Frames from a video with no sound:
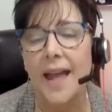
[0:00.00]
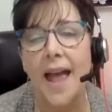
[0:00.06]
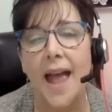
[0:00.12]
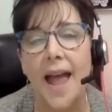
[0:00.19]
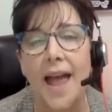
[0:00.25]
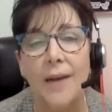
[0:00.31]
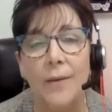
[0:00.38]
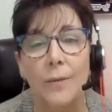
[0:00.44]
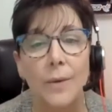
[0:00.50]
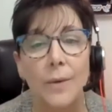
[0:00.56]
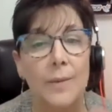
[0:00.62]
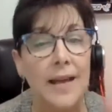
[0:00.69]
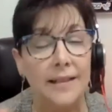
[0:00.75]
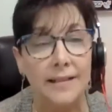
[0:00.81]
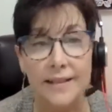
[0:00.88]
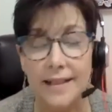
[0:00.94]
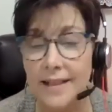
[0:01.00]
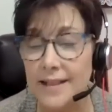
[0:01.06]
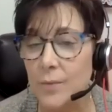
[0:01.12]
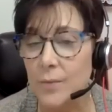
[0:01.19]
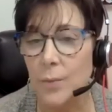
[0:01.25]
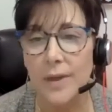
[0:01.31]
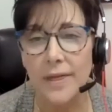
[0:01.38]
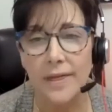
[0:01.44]
And we made a
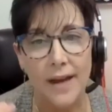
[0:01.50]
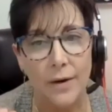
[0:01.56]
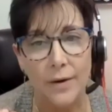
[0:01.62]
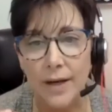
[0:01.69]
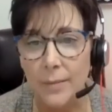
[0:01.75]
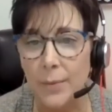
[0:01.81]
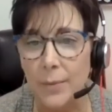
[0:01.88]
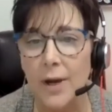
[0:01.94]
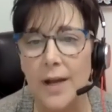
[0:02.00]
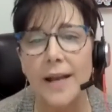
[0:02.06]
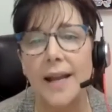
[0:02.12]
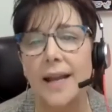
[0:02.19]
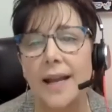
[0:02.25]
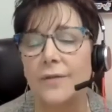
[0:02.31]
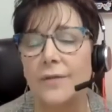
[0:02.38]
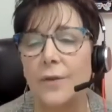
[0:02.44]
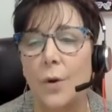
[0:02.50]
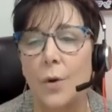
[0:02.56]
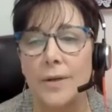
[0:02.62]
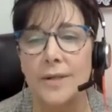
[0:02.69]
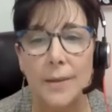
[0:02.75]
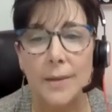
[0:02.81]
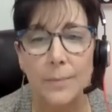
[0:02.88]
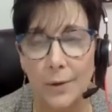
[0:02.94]
list with their input, and of
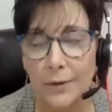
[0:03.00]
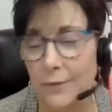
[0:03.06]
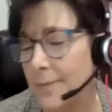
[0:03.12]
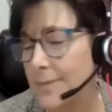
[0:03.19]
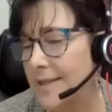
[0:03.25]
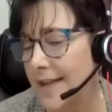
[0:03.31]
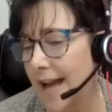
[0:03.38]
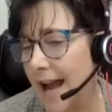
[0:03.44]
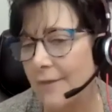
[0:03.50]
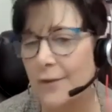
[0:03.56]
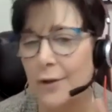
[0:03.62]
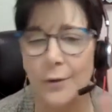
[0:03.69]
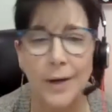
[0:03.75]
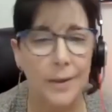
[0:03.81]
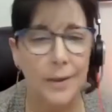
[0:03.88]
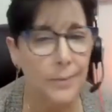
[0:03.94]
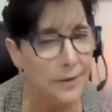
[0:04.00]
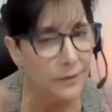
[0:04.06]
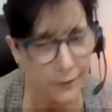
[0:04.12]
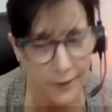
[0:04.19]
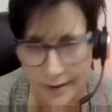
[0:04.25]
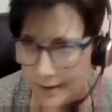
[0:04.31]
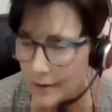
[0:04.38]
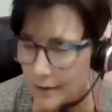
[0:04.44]
course, input from staff who had been
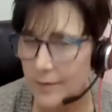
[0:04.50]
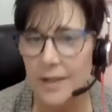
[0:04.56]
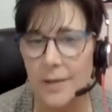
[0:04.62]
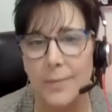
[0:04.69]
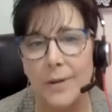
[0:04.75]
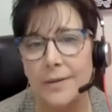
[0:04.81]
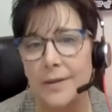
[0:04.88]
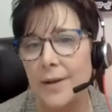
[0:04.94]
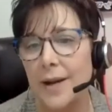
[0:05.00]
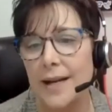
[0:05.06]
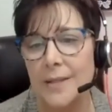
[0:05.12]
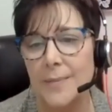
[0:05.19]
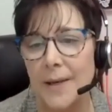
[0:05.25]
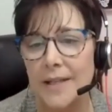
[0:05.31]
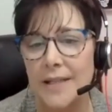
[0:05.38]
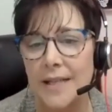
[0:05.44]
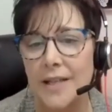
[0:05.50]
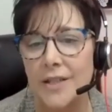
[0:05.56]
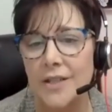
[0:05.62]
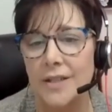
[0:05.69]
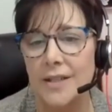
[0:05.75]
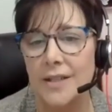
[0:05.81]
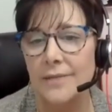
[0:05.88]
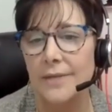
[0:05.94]
front loaded about their
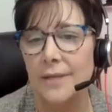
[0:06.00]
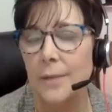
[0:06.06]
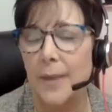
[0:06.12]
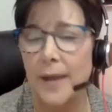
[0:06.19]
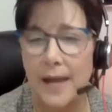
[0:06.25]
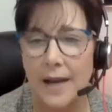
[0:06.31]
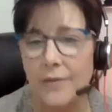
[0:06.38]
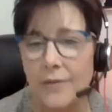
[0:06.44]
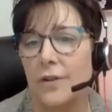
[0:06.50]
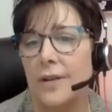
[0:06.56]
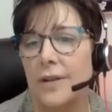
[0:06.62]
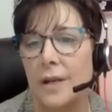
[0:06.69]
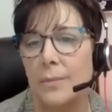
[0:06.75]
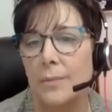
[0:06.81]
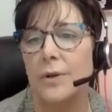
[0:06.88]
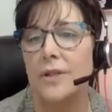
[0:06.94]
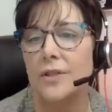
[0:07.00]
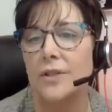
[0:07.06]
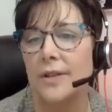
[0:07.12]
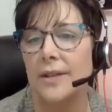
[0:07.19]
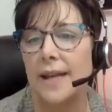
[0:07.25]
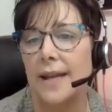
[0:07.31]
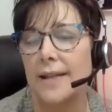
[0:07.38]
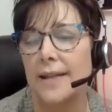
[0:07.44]
expectations of their behavior and input
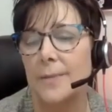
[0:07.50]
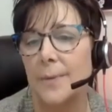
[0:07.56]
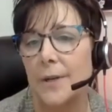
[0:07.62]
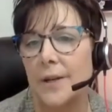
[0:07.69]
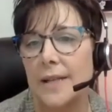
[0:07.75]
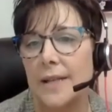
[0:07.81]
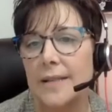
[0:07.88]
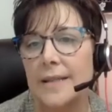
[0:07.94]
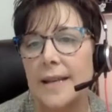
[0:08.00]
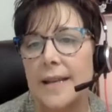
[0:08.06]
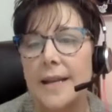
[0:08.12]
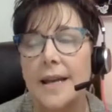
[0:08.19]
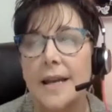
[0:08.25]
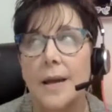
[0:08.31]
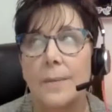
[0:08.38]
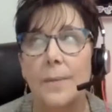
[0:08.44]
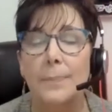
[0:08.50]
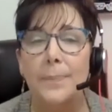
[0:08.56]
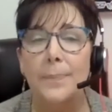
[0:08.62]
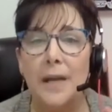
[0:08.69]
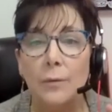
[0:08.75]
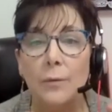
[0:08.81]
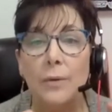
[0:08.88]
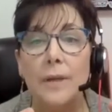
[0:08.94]
during that experience. But
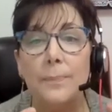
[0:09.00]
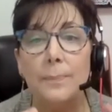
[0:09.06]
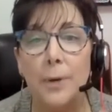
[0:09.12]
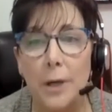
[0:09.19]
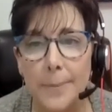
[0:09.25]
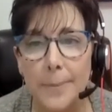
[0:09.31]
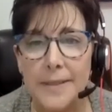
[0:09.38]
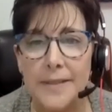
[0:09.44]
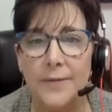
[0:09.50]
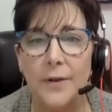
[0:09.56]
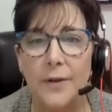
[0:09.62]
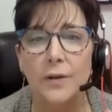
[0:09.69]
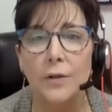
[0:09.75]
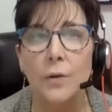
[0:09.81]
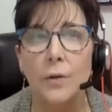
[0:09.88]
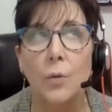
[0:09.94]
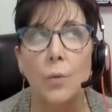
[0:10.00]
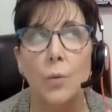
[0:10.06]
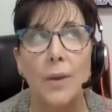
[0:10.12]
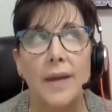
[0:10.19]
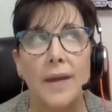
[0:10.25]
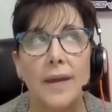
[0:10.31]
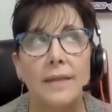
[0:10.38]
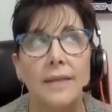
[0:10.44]
being really purposeful
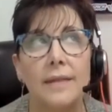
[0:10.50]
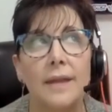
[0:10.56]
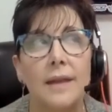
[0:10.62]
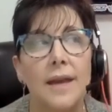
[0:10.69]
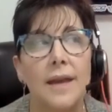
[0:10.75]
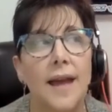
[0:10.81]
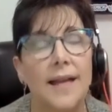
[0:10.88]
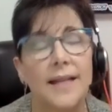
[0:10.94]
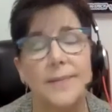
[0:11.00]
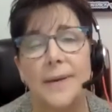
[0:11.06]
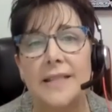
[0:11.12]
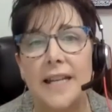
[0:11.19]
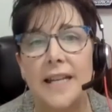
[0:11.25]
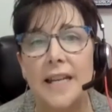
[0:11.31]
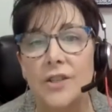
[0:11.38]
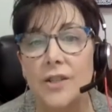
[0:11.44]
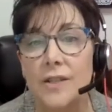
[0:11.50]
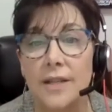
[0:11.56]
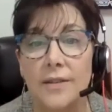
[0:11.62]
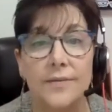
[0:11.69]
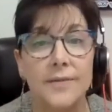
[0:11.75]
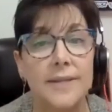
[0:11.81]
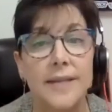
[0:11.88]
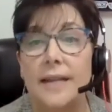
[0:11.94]
with expectations
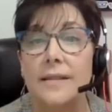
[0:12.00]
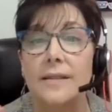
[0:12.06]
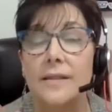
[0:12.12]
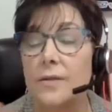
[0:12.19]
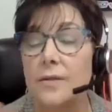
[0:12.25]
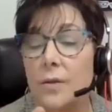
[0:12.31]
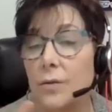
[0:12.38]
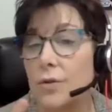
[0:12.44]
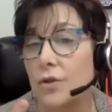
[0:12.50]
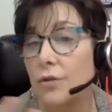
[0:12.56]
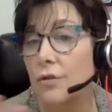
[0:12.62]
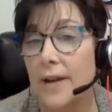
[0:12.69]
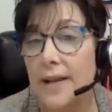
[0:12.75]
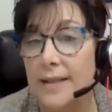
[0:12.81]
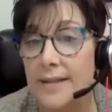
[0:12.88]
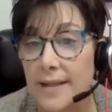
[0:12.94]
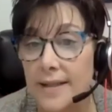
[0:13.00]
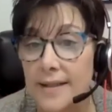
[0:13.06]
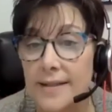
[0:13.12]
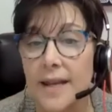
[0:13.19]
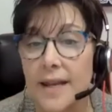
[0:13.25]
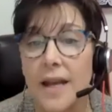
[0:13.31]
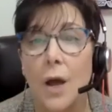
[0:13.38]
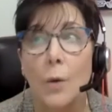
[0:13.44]
of, say, social
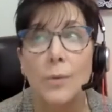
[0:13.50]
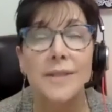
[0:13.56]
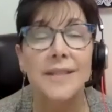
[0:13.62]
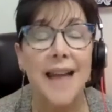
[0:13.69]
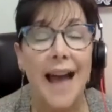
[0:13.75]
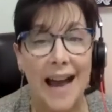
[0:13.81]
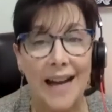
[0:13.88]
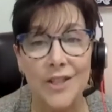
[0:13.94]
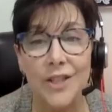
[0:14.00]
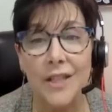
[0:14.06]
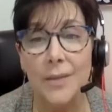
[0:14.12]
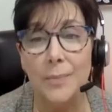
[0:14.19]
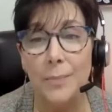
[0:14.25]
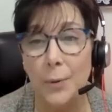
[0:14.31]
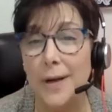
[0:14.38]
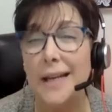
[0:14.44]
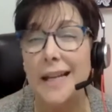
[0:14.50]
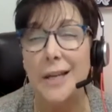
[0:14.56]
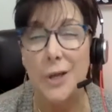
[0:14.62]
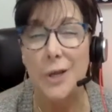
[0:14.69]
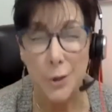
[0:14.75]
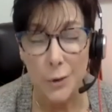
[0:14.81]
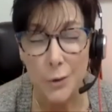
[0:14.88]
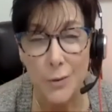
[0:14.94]
graces was actually pretty
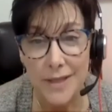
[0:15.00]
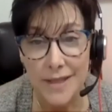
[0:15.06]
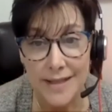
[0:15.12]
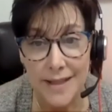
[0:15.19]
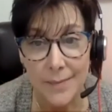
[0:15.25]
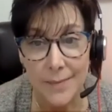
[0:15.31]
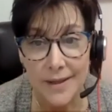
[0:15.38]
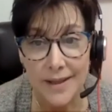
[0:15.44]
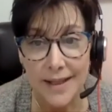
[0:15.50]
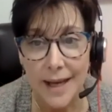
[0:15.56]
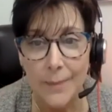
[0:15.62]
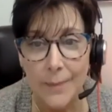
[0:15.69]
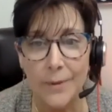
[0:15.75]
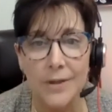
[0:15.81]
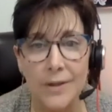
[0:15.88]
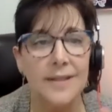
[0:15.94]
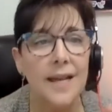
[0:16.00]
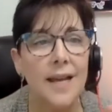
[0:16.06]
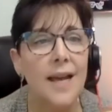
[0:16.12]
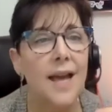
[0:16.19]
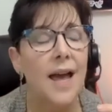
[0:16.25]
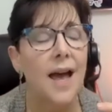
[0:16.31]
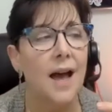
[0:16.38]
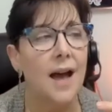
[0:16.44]
new to some of the campers.
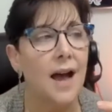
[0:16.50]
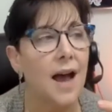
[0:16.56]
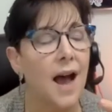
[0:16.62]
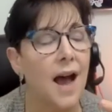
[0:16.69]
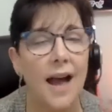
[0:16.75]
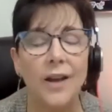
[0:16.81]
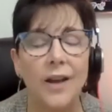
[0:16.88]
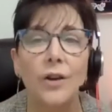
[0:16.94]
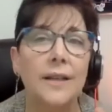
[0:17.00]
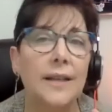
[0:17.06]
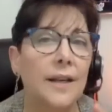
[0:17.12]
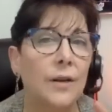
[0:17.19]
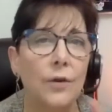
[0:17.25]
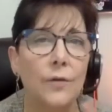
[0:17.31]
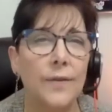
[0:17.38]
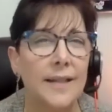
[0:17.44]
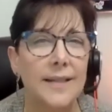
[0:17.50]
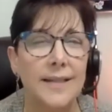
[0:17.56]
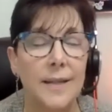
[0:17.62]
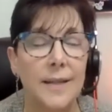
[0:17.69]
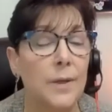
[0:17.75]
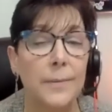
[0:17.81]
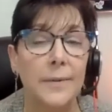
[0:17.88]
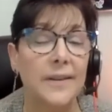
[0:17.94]
I couldn't get over that some
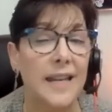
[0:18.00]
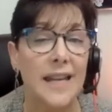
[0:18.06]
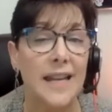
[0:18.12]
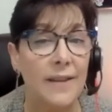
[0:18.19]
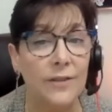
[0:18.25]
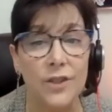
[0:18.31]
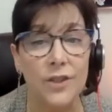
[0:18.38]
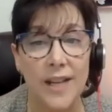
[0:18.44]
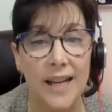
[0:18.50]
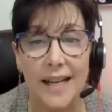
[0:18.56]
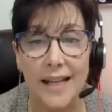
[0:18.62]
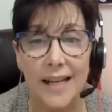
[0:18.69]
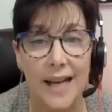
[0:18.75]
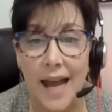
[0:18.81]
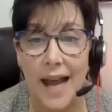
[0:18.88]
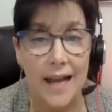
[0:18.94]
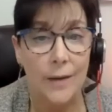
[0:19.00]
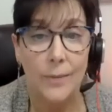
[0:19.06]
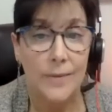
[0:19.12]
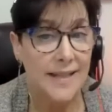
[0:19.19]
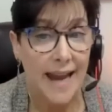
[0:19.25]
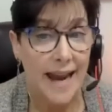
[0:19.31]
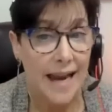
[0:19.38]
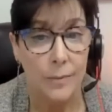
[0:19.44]
of them had never shaken
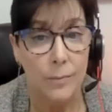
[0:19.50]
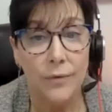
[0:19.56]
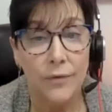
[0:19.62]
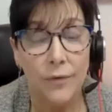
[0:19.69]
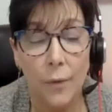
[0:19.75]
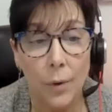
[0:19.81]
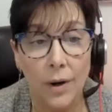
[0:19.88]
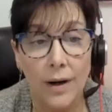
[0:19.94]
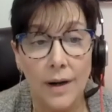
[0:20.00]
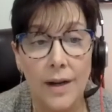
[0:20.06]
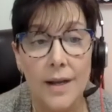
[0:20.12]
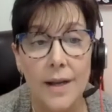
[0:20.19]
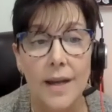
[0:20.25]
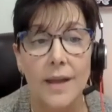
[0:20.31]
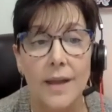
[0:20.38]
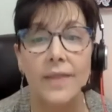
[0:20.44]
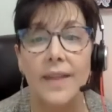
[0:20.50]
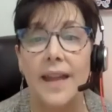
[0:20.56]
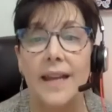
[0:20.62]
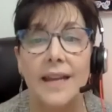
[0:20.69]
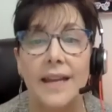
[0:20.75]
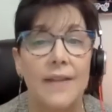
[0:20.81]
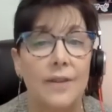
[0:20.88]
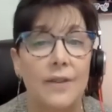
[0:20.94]
anyone's hand before.
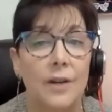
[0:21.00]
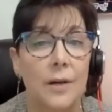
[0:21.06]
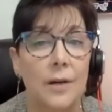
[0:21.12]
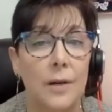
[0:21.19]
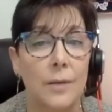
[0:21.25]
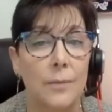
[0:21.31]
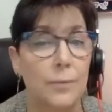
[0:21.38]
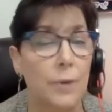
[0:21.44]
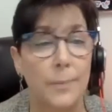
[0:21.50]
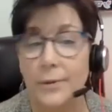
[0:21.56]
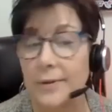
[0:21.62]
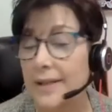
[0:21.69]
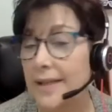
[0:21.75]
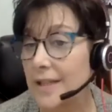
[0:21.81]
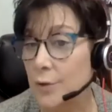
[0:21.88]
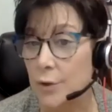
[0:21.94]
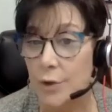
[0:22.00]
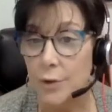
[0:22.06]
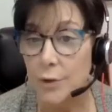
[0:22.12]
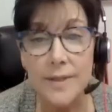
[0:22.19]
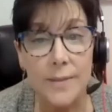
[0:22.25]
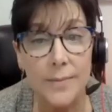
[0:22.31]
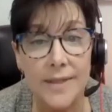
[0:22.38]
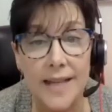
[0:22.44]
They'd never properly
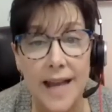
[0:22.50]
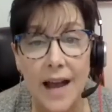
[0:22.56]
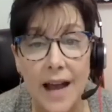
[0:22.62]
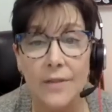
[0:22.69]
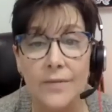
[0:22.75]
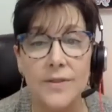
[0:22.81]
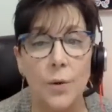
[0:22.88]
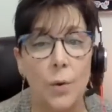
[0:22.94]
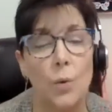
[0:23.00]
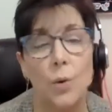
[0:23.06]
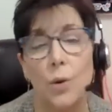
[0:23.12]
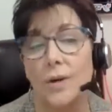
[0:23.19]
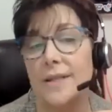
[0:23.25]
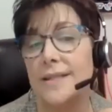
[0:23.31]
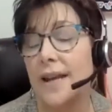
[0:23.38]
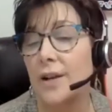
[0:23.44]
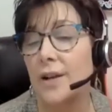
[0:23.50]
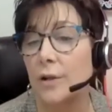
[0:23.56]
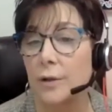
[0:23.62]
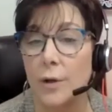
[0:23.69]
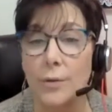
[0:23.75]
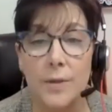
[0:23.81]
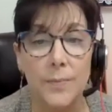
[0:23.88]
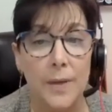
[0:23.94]
introduced themselves or said
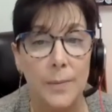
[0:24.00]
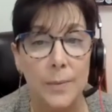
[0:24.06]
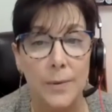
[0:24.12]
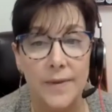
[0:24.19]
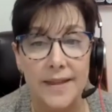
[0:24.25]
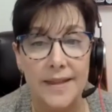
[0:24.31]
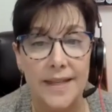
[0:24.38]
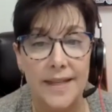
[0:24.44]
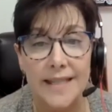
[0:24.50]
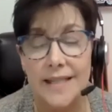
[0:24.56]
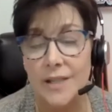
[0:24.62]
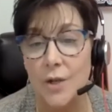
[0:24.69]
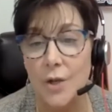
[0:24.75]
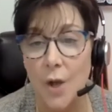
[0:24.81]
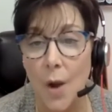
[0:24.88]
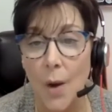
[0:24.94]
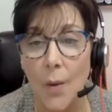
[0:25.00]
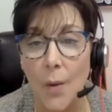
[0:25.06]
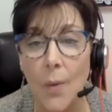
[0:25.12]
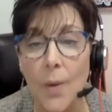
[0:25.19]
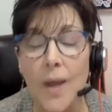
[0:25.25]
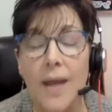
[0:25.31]
hello to people that they didn't know.